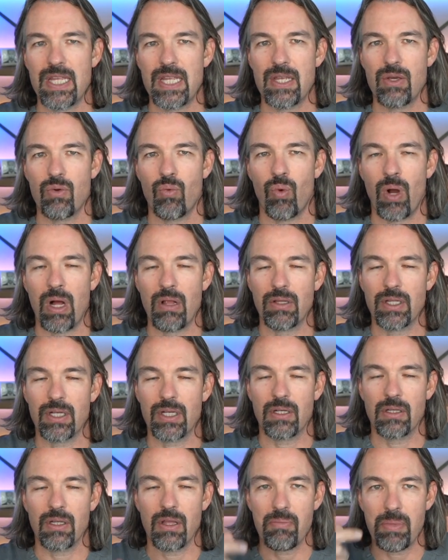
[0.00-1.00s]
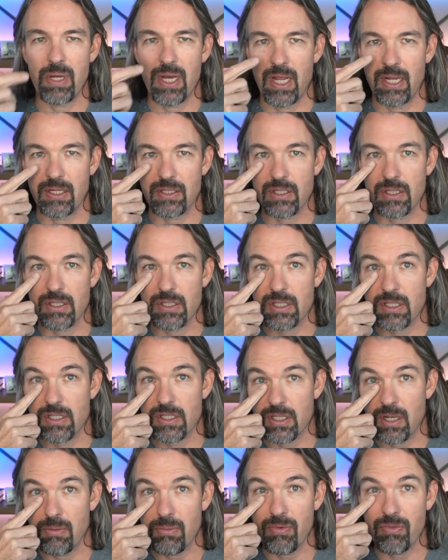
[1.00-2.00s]
while it eliminates
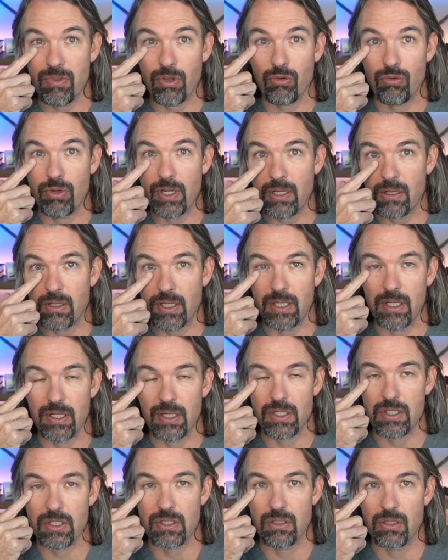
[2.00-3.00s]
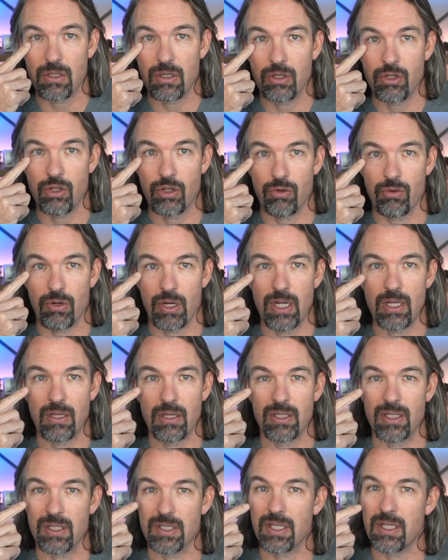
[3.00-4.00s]
some of the crinkliness under your
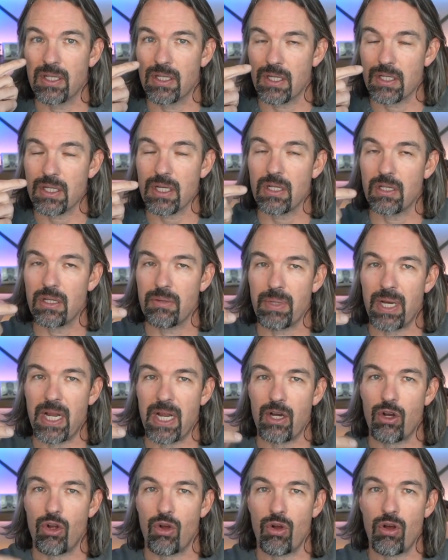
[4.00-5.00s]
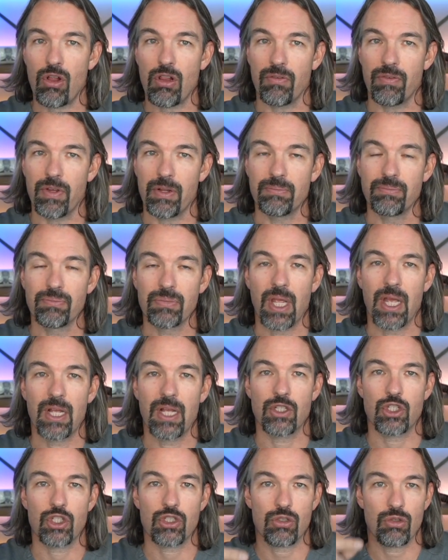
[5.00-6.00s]
eyelids, it doesn't eliminate all of it,
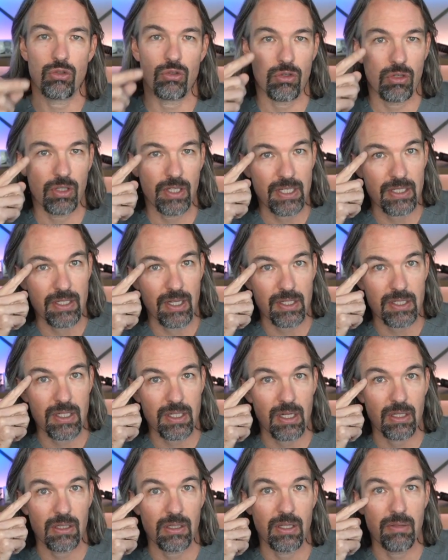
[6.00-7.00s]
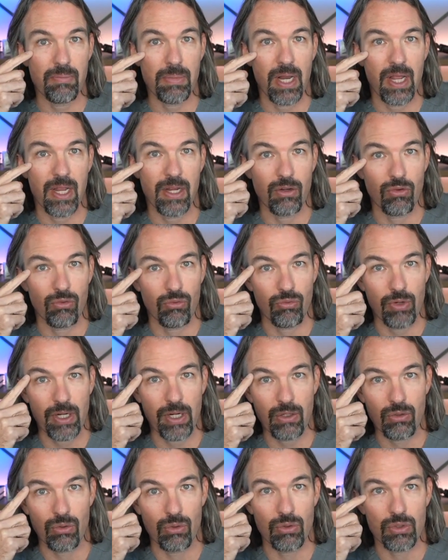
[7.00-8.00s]
and certainly doesn't eliminate
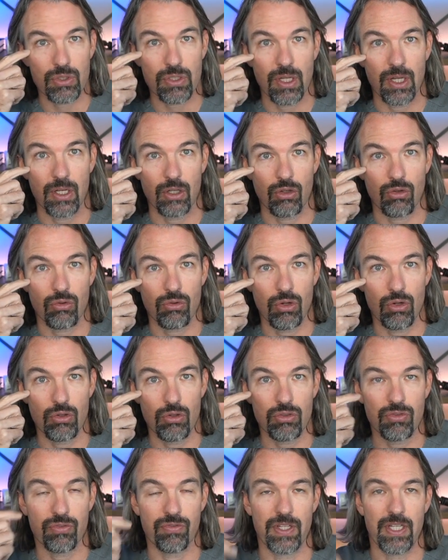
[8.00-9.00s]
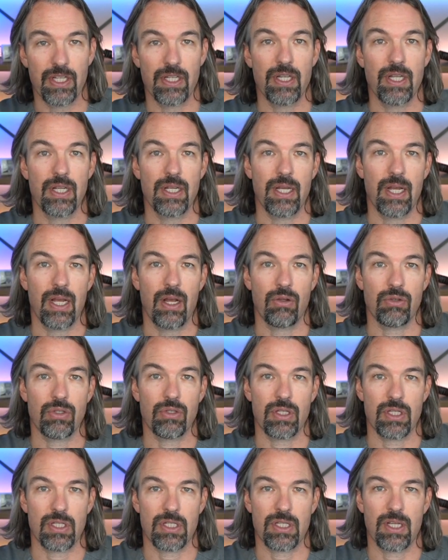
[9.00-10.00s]
wrinkles and crow's feet out to
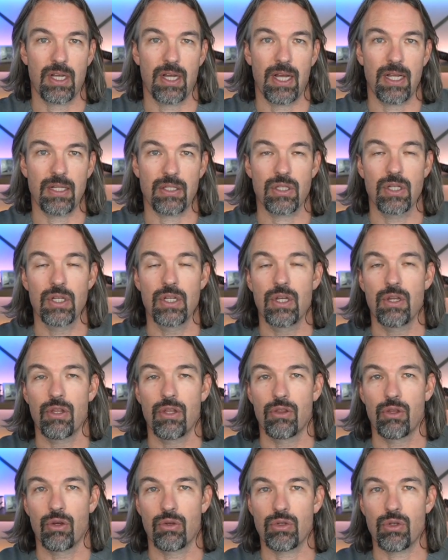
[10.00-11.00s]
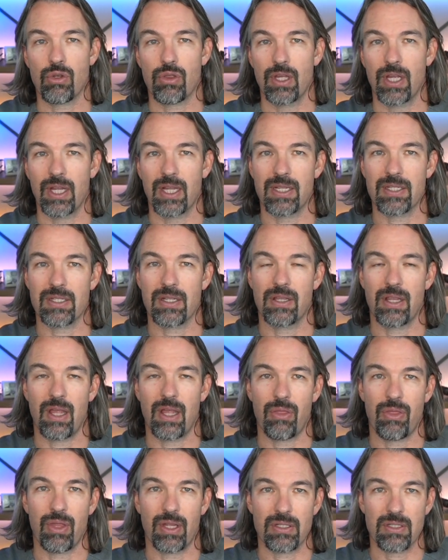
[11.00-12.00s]
the sides. Those are things
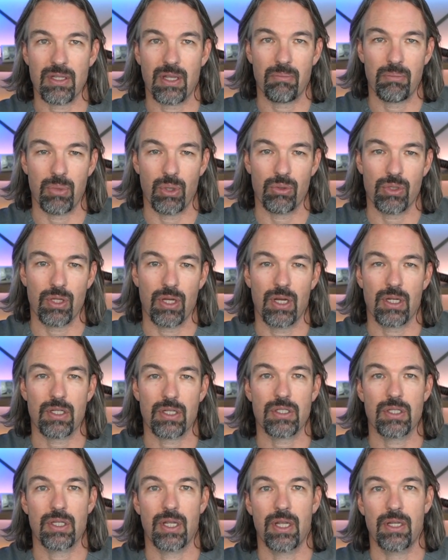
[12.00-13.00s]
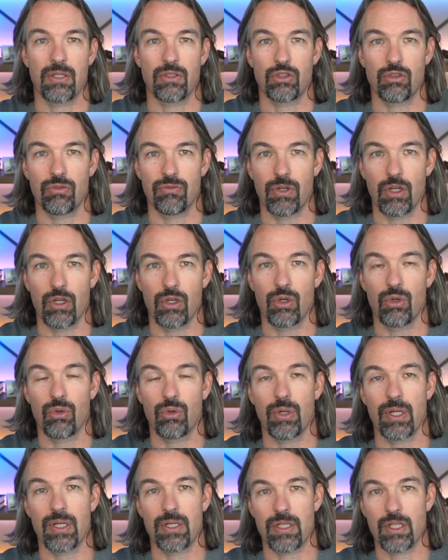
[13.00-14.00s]
like Botox and Jeuveau
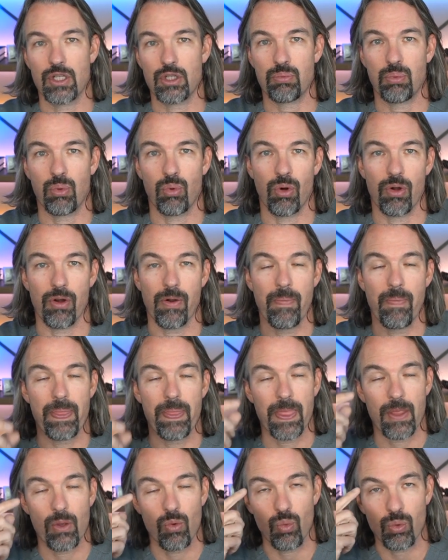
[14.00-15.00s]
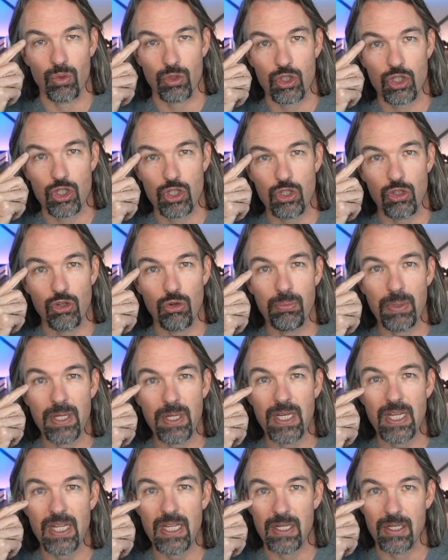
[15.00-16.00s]
and Dysport will still be
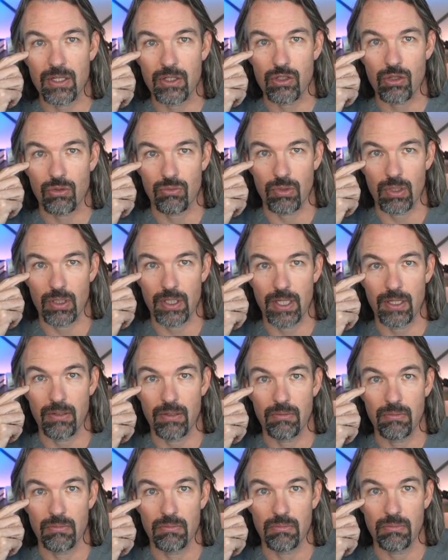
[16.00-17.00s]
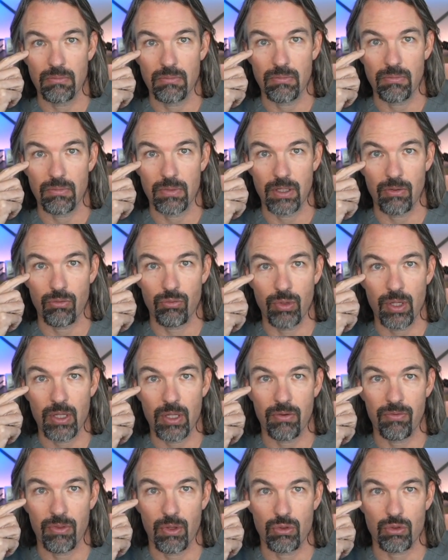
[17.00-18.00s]
needed to really get rid
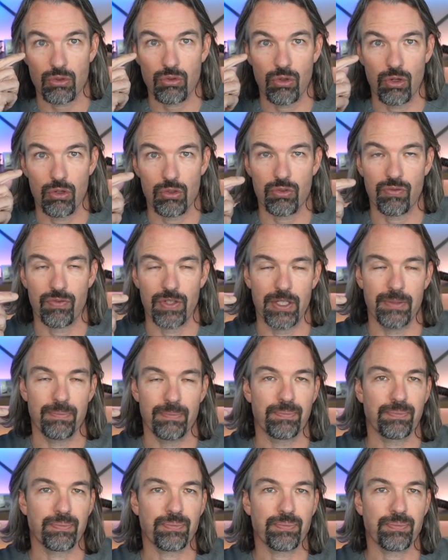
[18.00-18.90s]
of those crow's feet.